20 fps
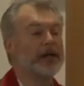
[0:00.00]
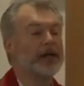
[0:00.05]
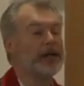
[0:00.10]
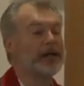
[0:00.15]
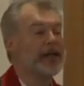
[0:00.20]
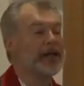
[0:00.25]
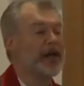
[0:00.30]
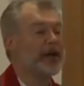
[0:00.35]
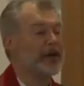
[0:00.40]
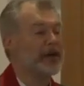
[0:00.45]

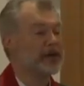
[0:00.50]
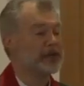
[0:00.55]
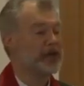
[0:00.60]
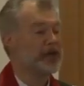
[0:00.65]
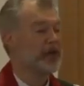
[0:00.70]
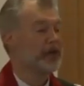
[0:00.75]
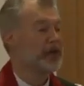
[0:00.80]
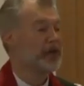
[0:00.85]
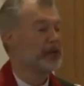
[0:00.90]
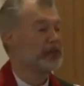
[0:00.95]
And now let's
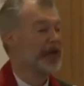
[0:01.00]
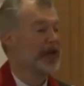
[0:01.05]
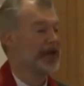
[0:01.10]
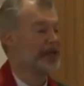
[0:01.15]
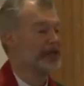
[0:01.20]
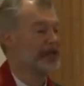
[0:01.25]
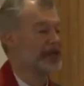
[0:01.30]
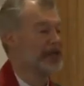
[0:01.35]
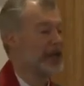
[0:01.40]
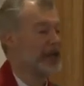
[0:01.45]
all go
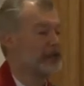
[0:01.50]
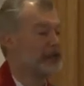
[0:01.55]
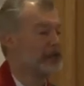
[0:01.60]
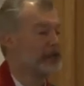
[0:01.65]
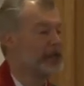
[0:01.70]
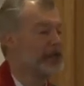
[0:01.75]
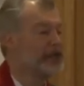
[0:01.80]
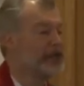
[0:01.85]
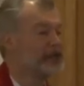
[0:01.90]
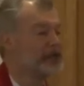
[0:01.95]
back to
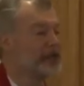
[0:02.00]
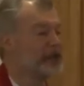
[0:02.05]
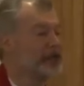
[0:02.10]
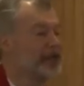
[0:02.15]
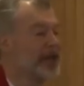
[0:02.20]
confirmation